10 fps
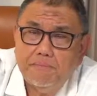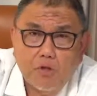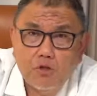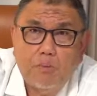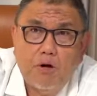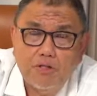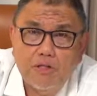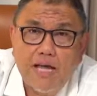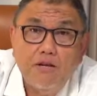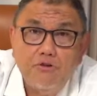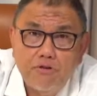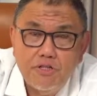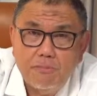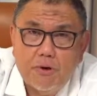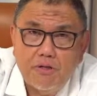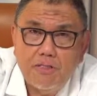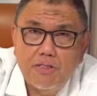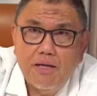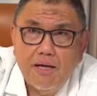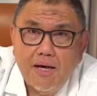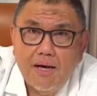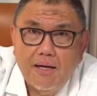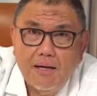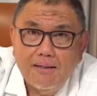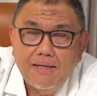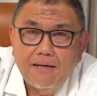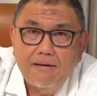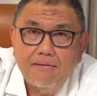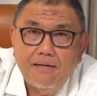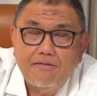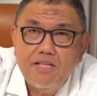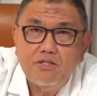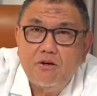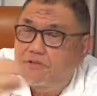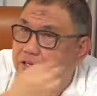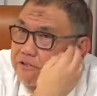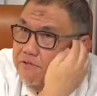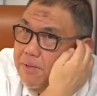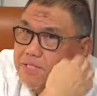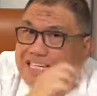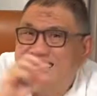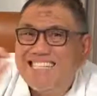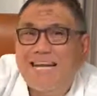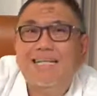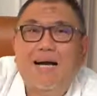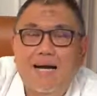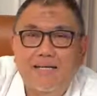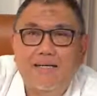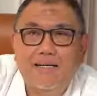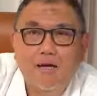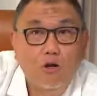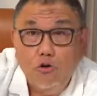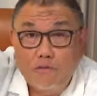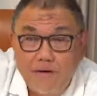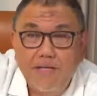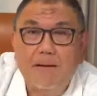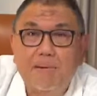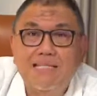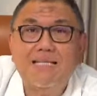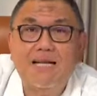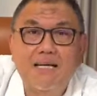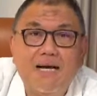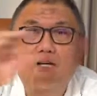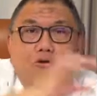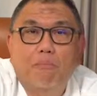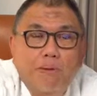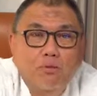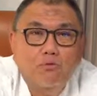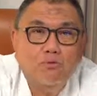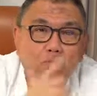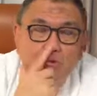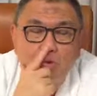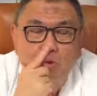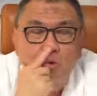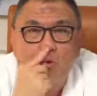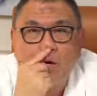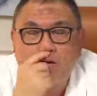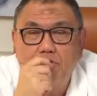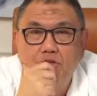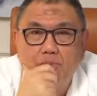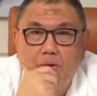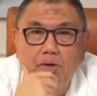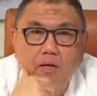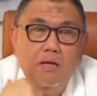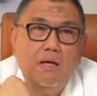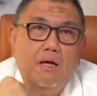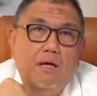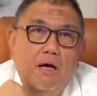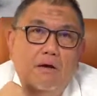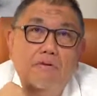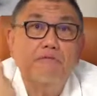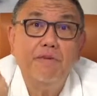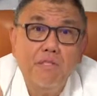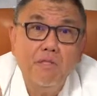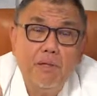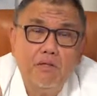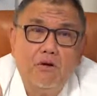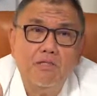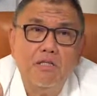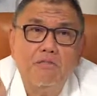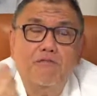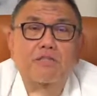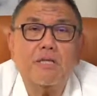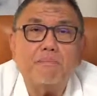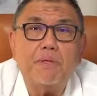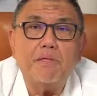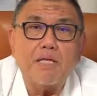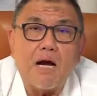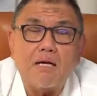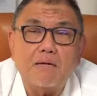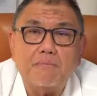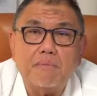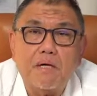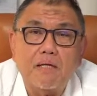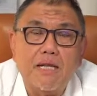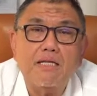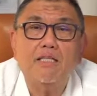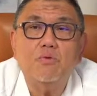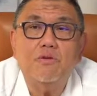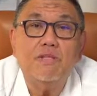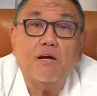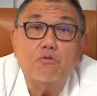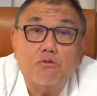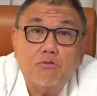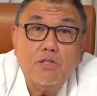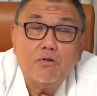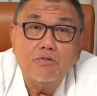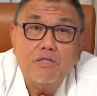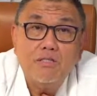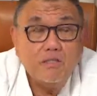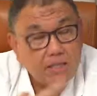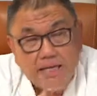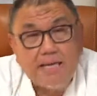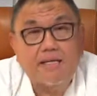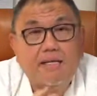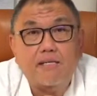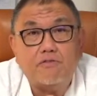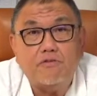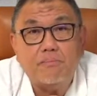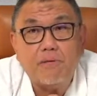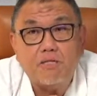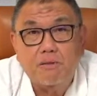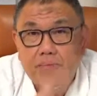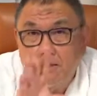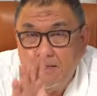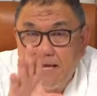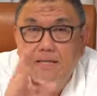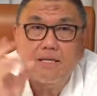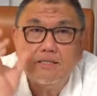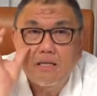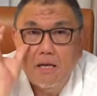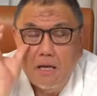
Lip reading: sports, endurance sports, the risk of atrial fibrillation is slightly higher. Not very high, but slightly higher compared to those who don't do endurance sport. Reversible causes, for example, young ladies with thyrotoxicosis, they can get atrial fibrillation, but that is